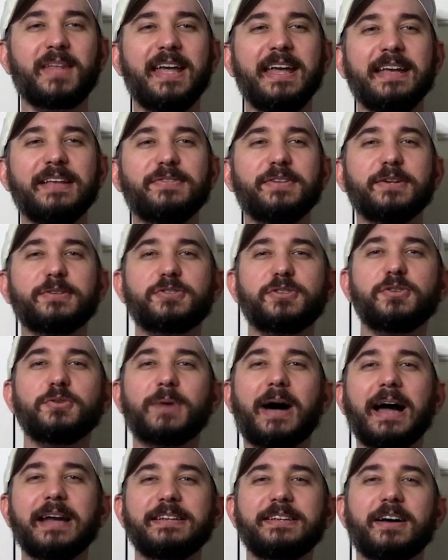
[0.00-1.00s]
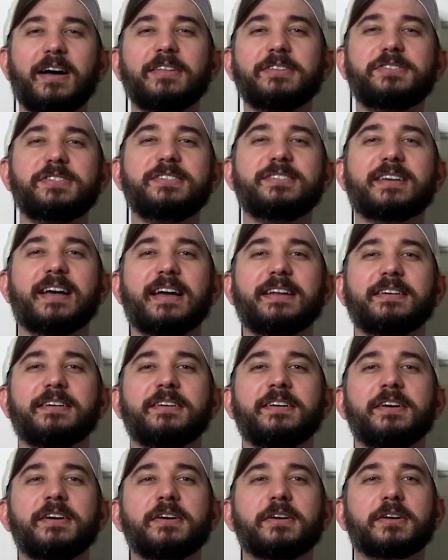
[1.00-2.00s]
And their 2 ideologies kind
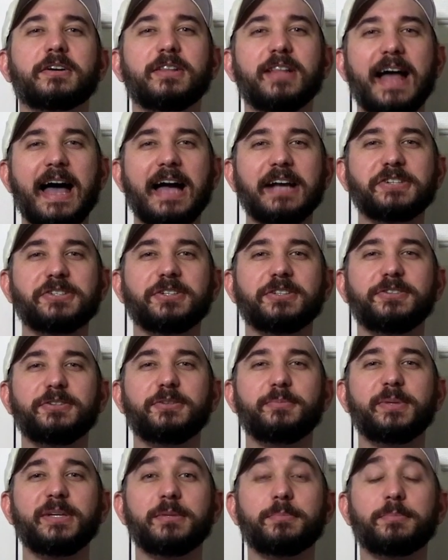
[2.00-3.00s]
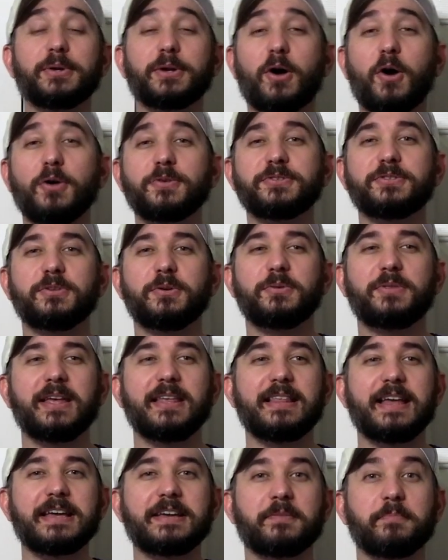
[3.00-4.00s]
of clash a little bit, but also they
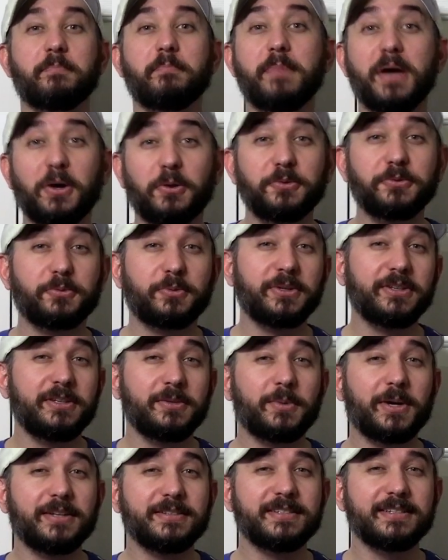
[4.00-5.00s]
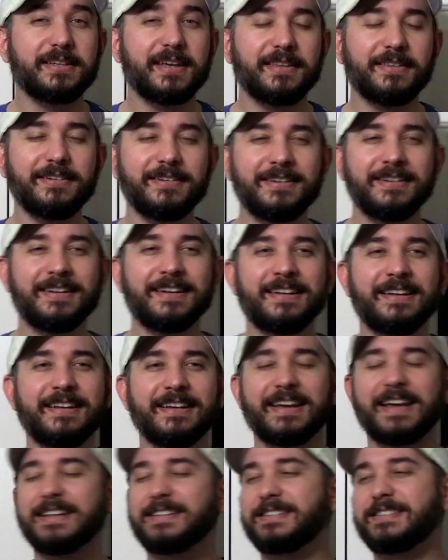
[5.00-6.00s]
like meld really well together.
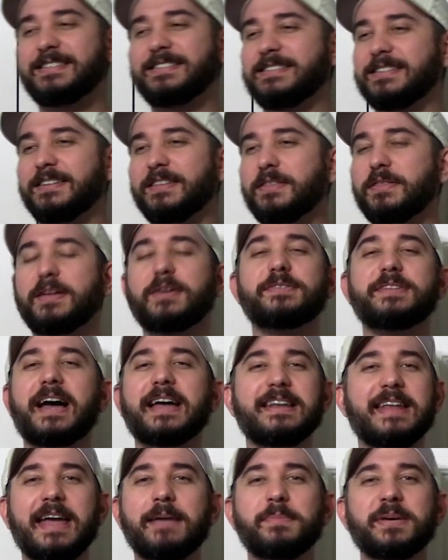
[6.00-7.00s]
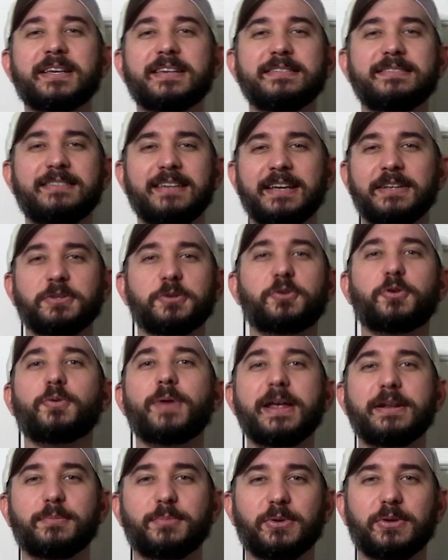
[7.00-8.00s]
It's their dynamic is
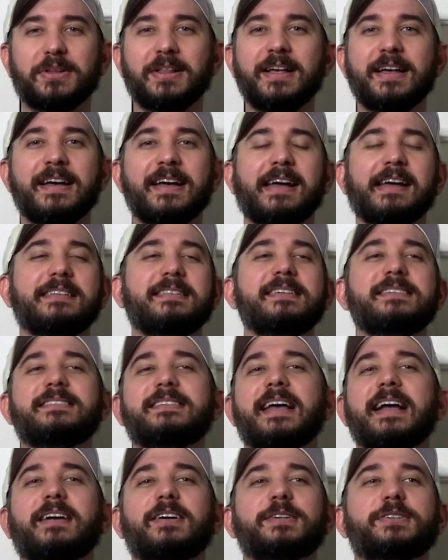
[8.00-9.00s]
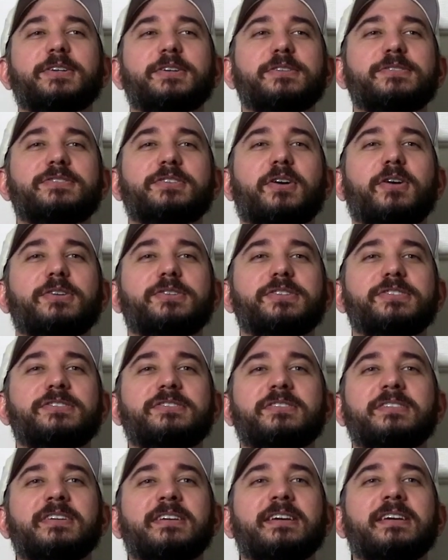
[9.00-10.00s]
incredible, and these characters are
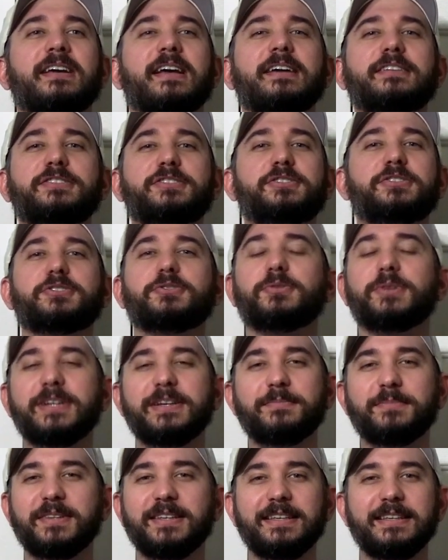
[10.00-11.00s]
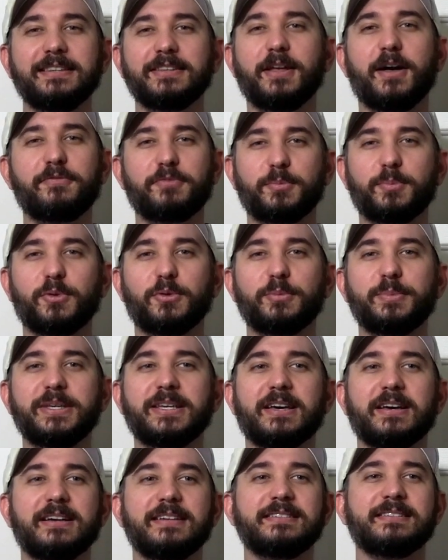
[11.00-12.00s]
just extremely lovable
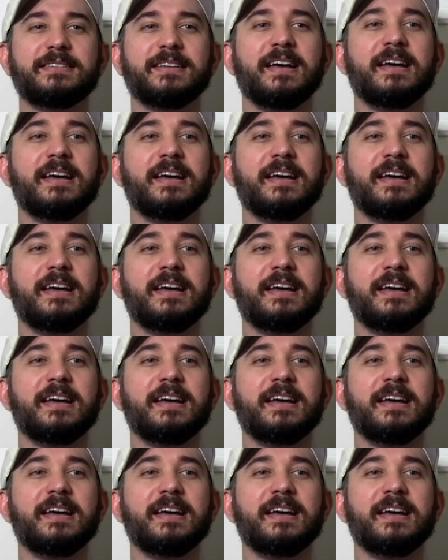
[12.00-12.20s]
because